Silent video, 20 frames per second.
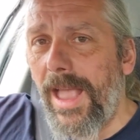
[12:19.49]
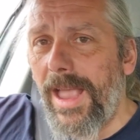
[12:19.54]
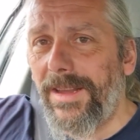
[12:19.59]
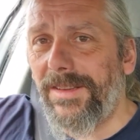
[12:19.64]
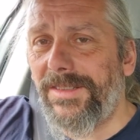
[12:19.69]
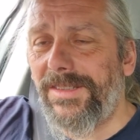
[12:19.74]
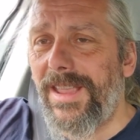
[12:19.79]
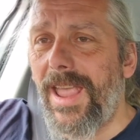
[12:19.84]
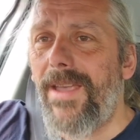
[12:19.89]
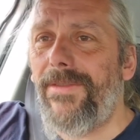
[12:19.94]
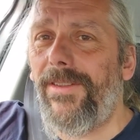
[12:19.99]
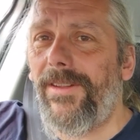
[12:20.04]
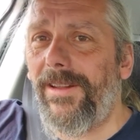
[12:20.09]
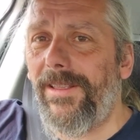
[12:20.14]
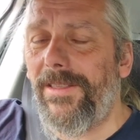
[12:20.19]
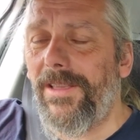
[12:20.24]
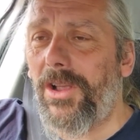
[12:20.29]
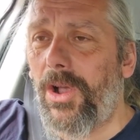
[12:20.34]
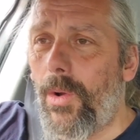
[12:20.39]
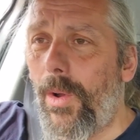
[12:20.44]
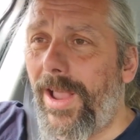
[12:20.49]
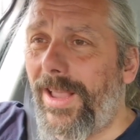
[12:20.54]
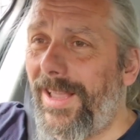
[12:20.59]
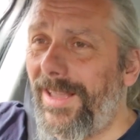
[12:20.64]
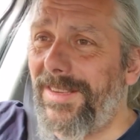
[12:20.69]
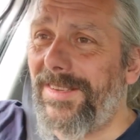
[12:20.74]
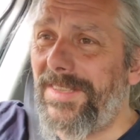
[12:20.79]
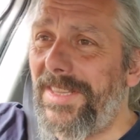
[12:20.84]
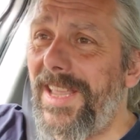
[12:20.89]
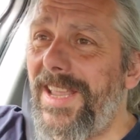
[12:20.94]
it's definitely the
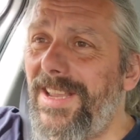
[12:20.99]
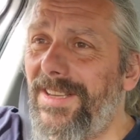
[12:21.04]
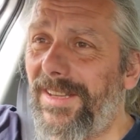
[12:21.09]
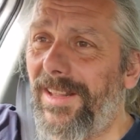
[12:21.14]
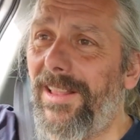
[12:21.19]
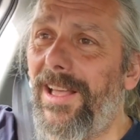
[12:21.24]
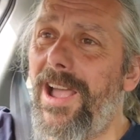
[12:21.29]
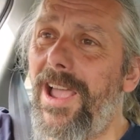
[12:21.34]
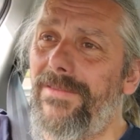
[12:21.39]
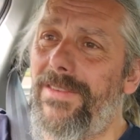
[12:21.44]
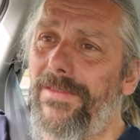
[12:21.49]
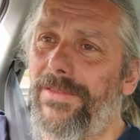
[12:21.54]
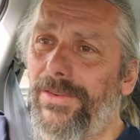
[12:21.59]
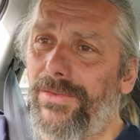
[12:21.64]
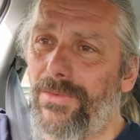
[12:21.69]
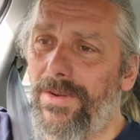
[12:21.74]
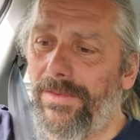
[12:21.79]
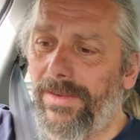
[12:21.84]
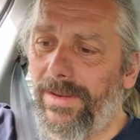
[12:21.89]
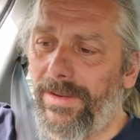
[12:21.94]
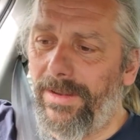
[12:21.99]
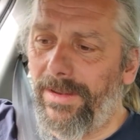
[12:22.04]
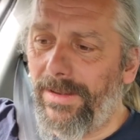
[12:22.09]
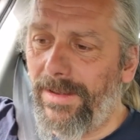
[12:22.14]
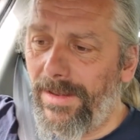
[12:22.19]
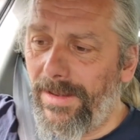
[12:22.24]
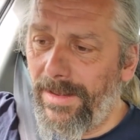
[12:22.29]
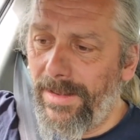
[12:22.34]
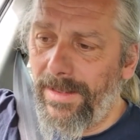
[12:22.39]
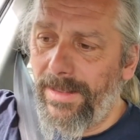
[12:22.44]
quickest diesel I've ever
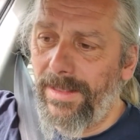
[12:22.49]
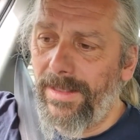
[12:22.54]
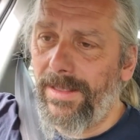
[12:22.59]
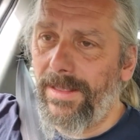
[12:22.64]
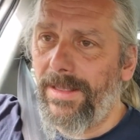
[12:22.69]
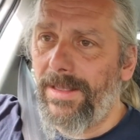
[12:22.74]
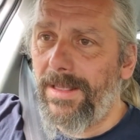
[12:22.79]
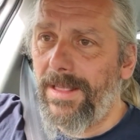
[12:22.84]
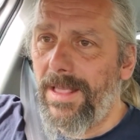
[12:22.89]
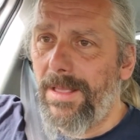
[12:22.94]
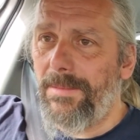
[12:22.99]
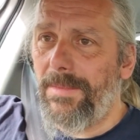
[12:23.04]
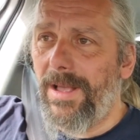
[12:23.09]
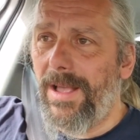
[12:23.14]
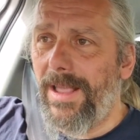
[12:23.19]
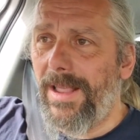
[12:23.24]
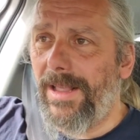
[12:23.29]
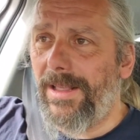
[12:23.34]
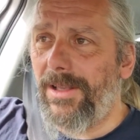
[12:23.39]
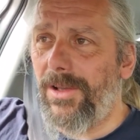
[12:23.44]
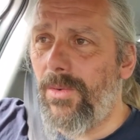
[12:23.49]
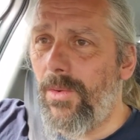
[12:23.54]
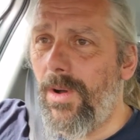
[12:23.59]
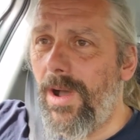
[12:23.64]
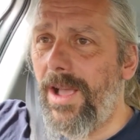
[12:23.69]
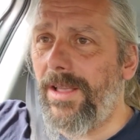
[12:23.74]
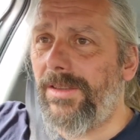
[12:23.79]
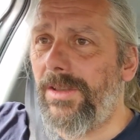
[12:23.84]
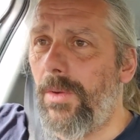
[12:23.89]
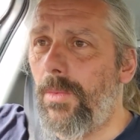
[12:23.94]
driven by
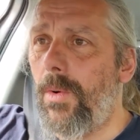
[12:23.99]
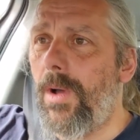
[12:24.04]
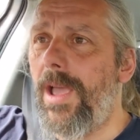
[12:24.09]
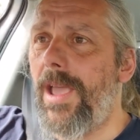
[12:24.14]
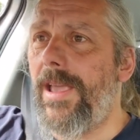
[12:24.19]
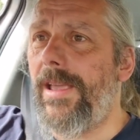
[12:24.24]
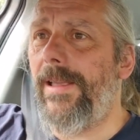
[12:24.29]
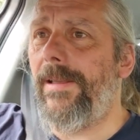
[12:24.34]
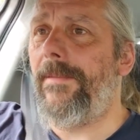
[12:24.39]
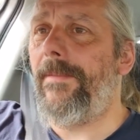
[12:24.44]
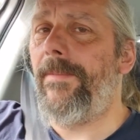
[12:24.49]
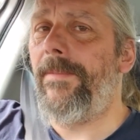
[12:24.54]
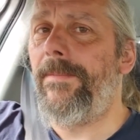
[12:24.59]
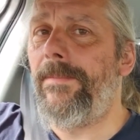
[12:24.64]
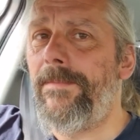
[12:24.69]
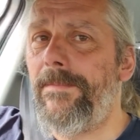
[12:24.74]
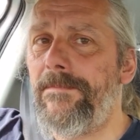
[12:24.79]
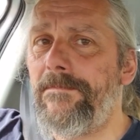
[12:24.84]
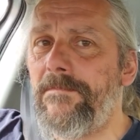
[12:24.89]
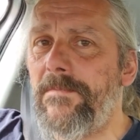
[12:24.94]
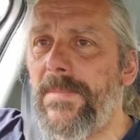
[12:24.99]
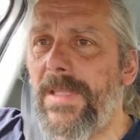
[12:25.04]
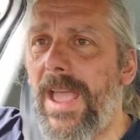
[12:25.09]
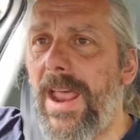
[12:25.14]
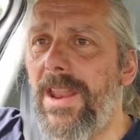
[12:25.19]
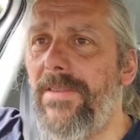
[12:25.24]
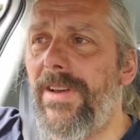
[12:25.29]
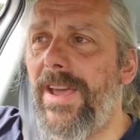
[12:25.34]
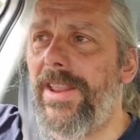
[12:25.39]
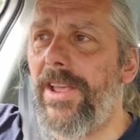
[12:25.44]
quite a way,
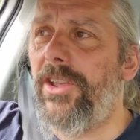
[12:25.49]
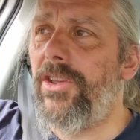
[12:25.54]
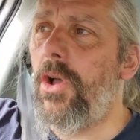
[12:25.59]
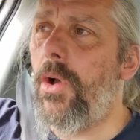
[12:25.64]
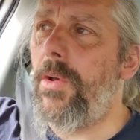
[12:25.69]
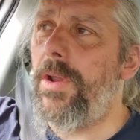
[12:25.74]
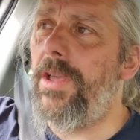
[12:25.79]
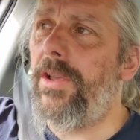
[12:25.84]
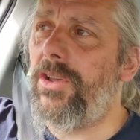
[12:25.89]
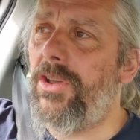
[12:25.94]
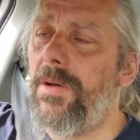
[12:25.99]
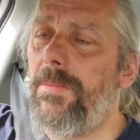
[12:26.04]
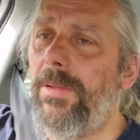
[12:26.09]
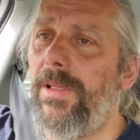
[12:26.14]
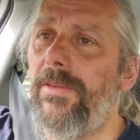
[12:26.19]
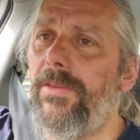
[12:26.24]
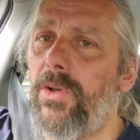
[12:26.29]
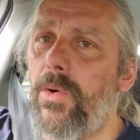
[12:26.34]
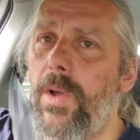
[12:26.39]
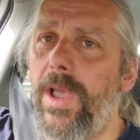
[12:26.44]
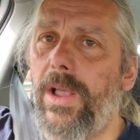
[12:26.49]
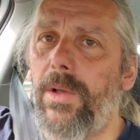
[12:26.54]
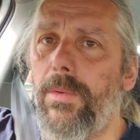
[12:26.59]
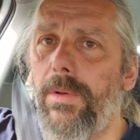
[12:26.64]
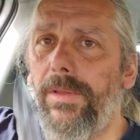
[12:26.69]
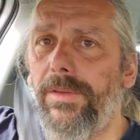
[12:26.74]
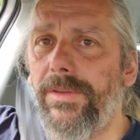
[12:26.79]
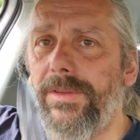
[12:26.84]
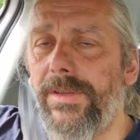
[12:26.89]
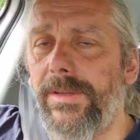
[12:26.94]
and I've had a go in a couple of quick
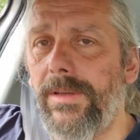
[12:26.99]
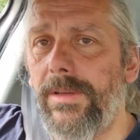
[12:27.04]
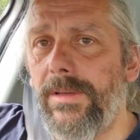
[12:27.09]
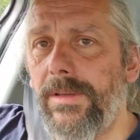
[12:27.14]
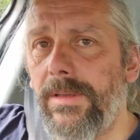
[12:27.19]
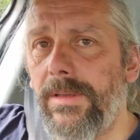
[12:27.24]
ones.